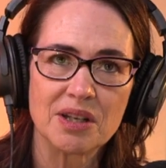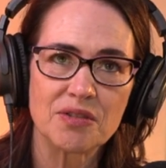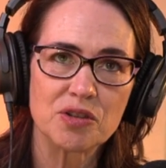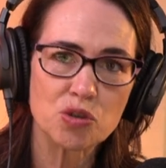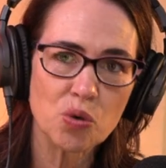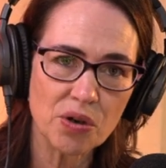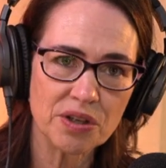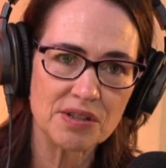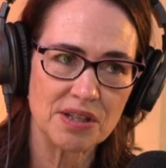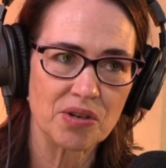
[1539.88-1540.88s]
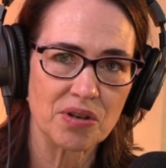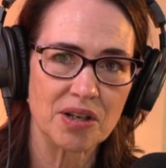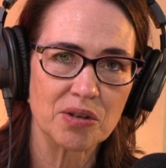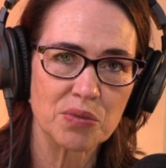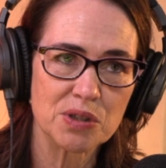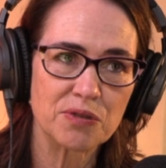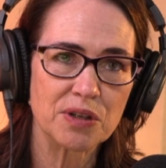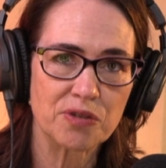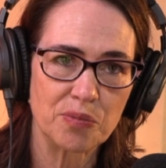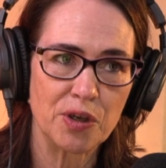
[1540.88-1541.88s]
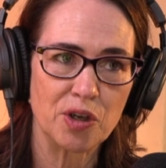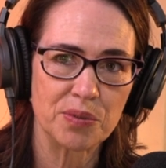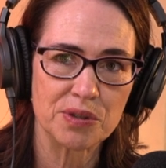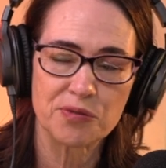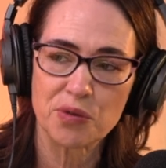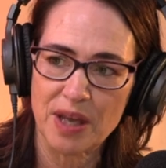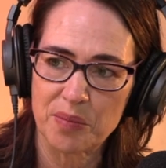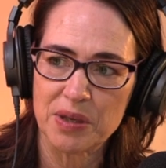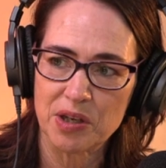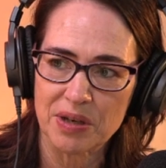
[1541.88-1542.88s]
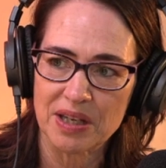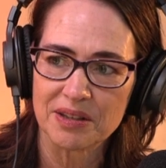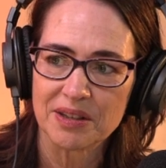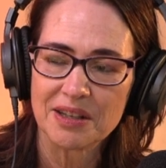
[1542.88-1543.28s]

the Dawkins era was fit for purpose for that period.